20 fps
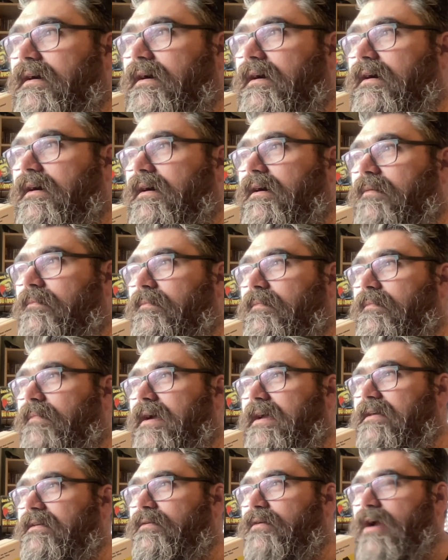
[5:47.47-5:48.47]

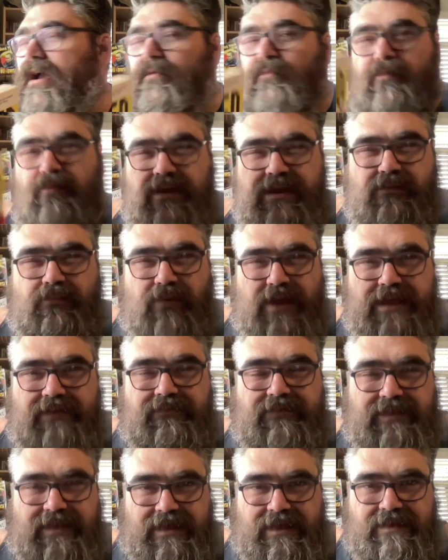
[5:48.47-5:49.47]
I
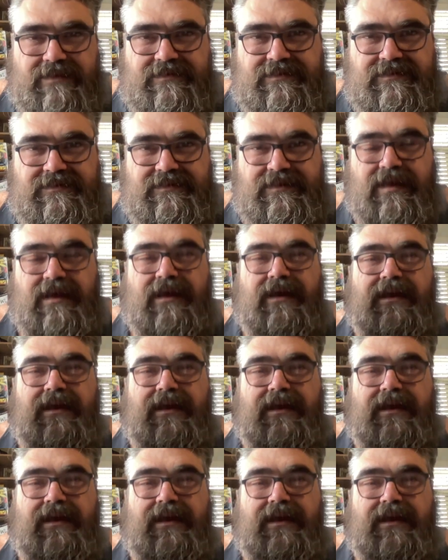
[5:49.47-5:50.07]
reread this